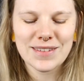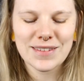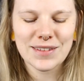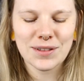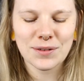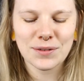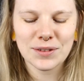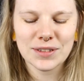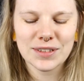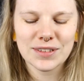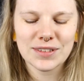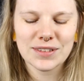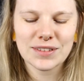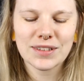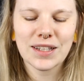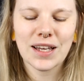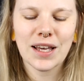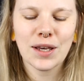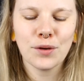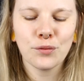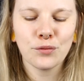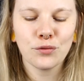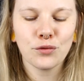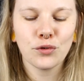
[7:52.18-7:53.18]
so it's
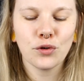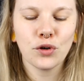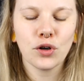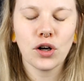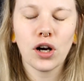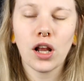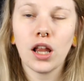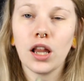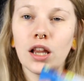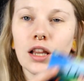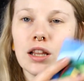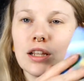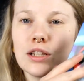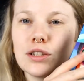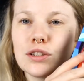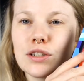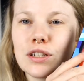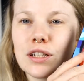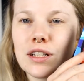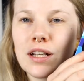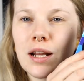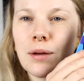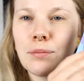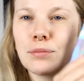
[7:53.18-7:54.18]
time for
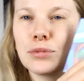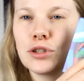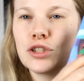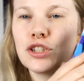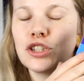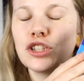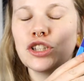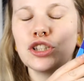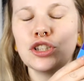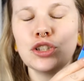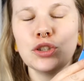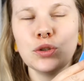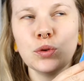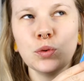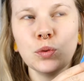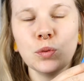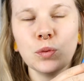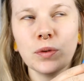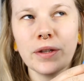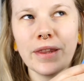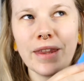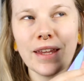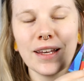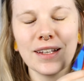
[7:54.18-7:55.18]
look number two
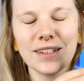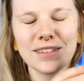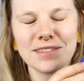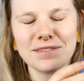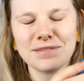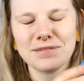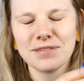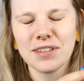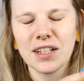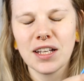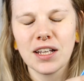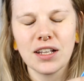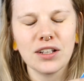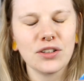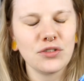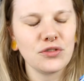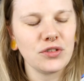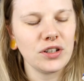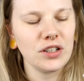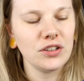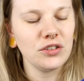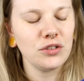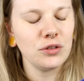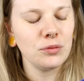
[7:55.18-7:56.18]
with...
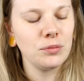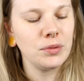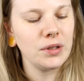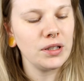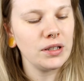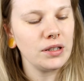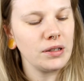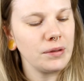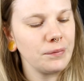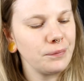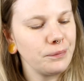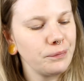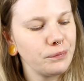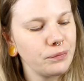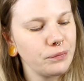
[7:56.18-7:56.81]
Try to be